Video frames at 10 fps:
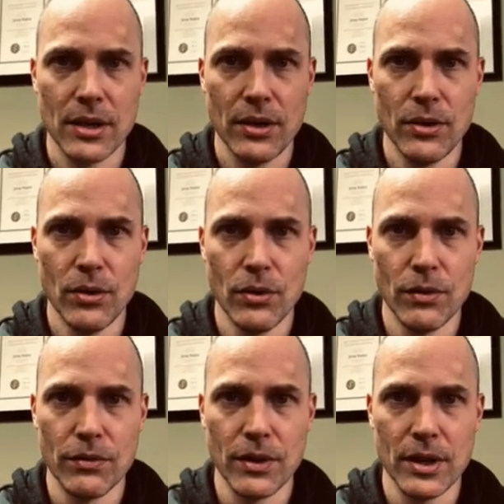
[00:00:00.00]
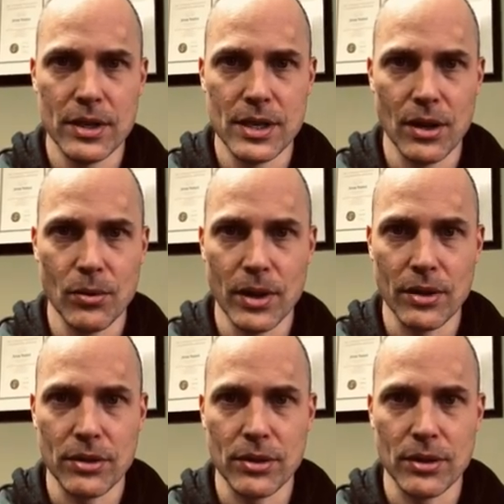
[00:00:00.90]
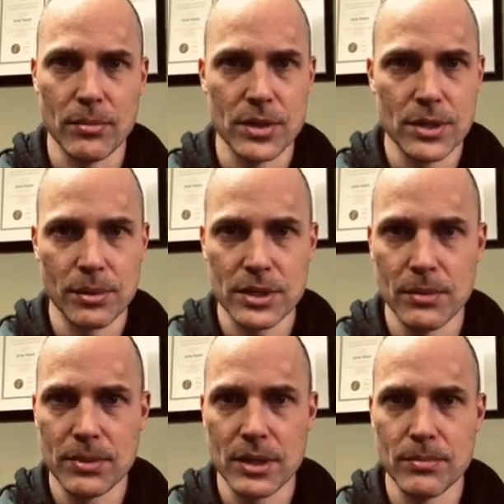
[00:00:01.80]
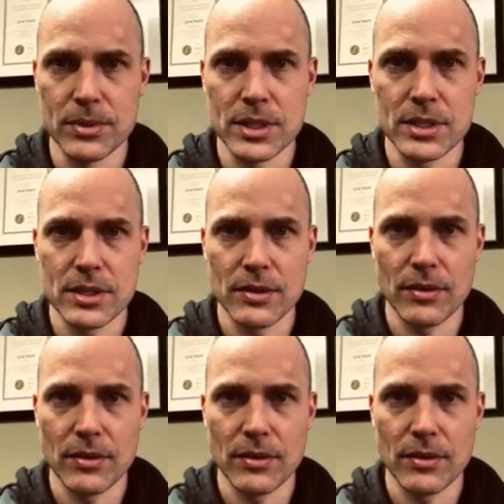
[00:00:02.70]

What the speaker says: you've dealt with miserable symptoms